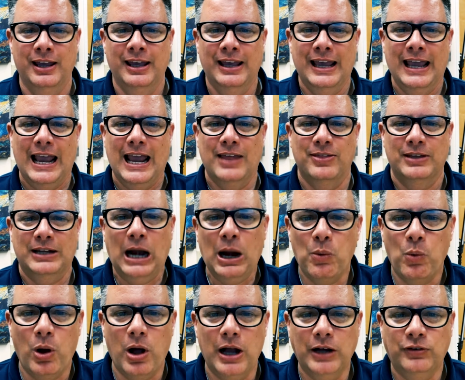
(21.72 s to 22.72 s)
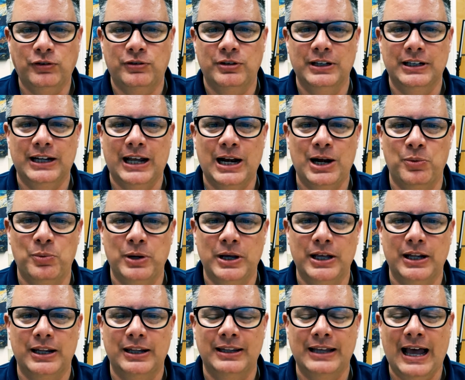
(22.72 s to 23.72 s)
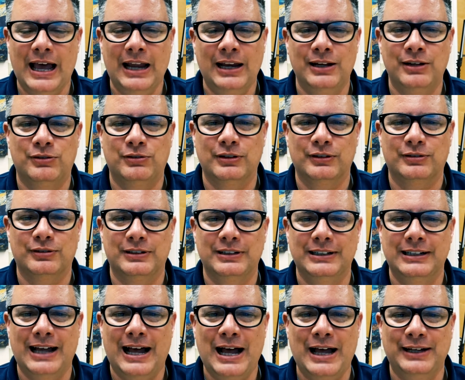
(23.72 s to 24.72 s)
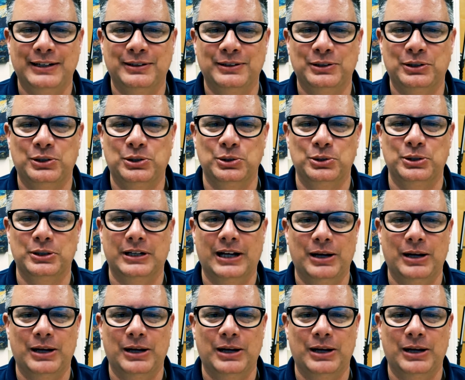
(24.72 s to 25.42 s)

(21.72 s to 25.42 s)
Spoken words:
and then I watched it, and I went, that is just not good.